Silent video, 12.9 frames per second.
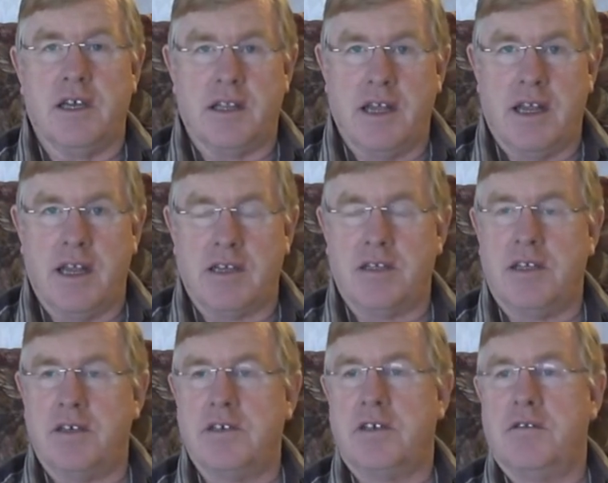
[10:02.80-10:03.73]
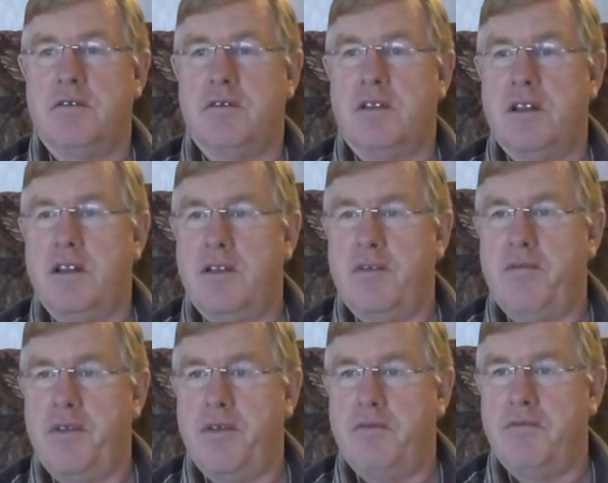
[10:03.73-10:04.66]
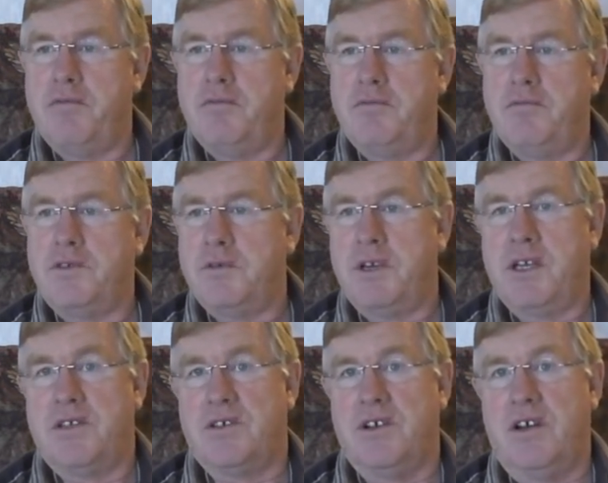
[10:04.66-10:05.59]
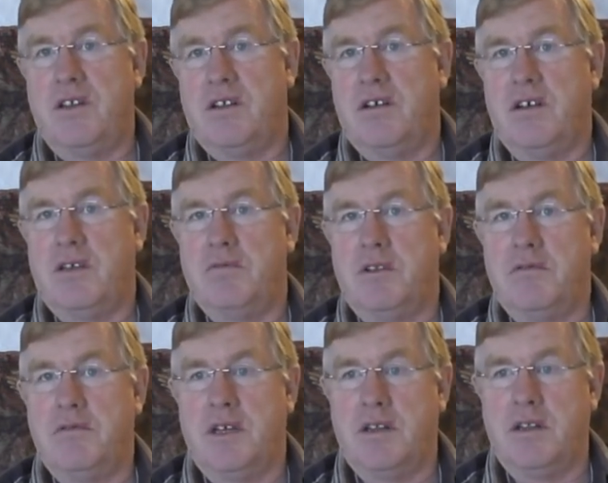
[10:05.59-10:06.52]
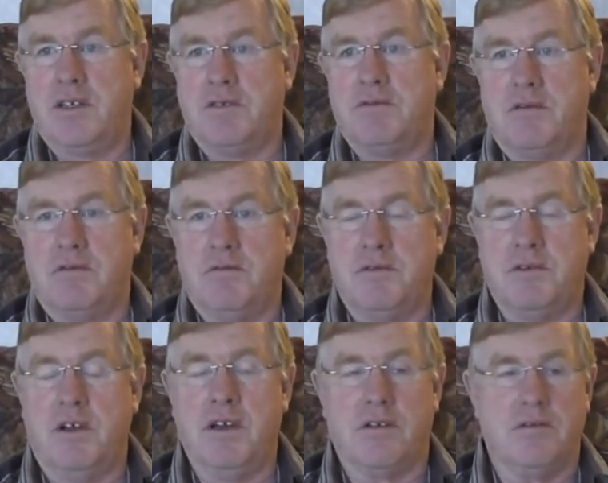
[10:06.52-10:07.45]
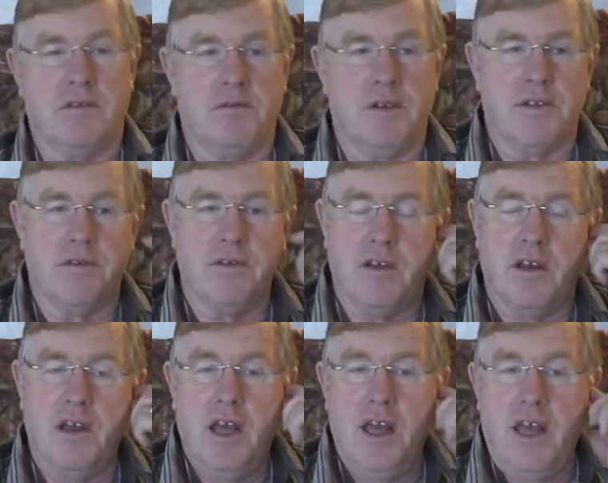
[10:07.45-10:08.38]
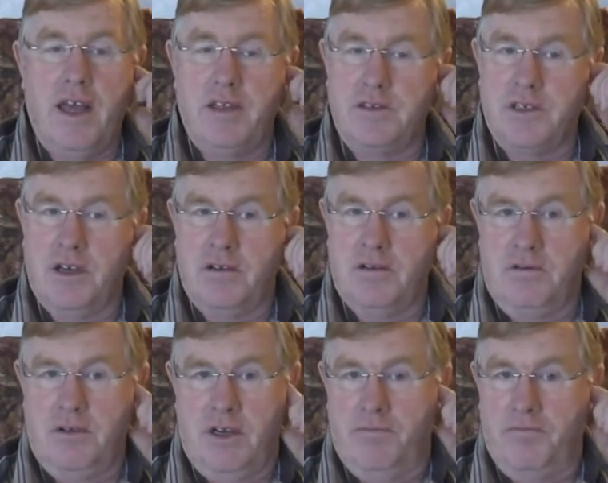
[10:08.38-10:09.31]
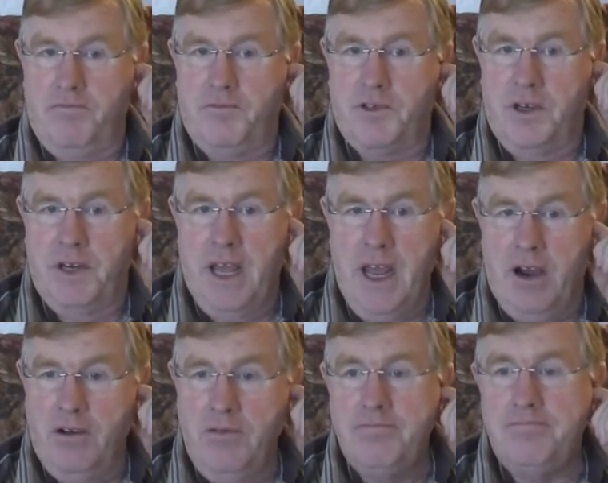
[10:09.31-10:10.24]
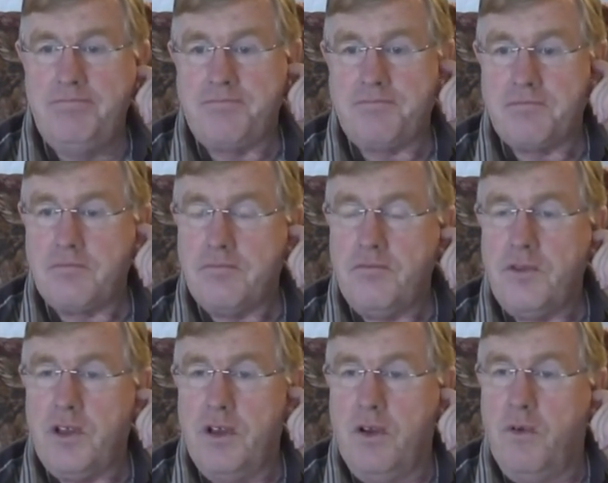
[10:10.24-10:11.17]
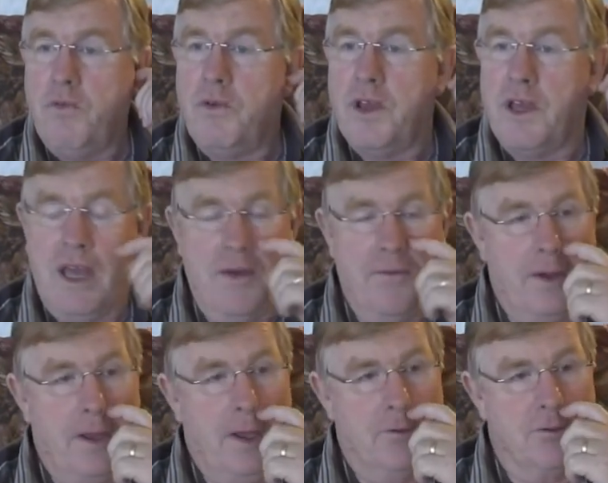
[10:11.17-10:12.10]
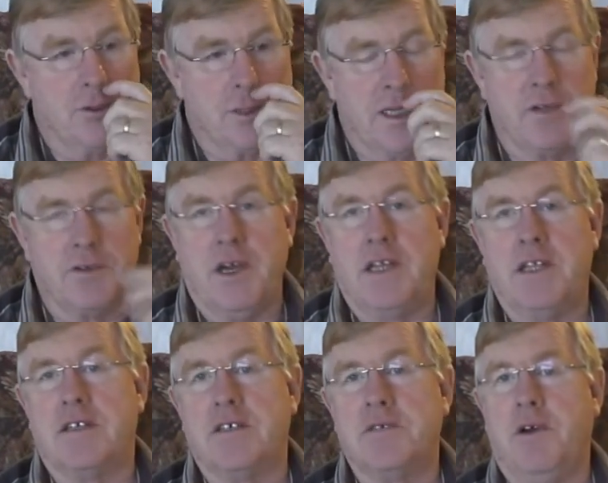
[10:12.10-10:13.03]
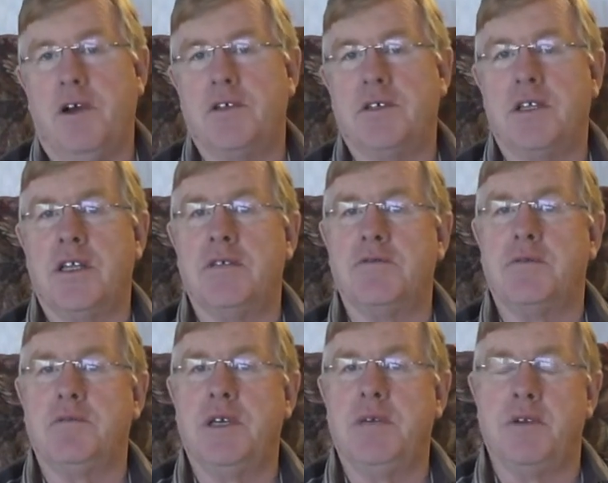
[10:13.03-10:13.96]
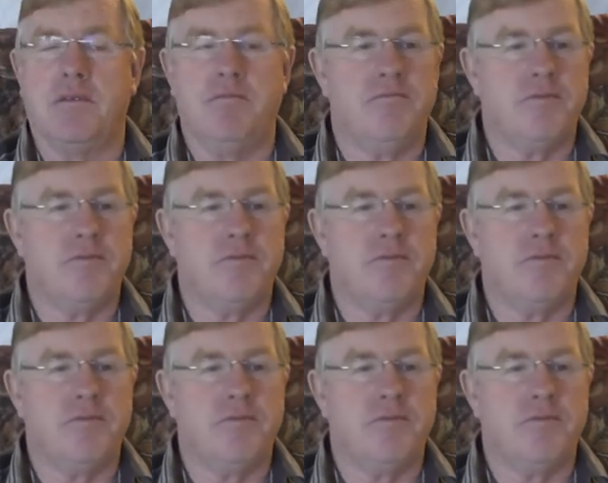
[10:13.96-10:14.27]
that actually is in. So we had to sign the document. That's what it was like all the way through, and so now we have a restraint of trade that expires at the end of September.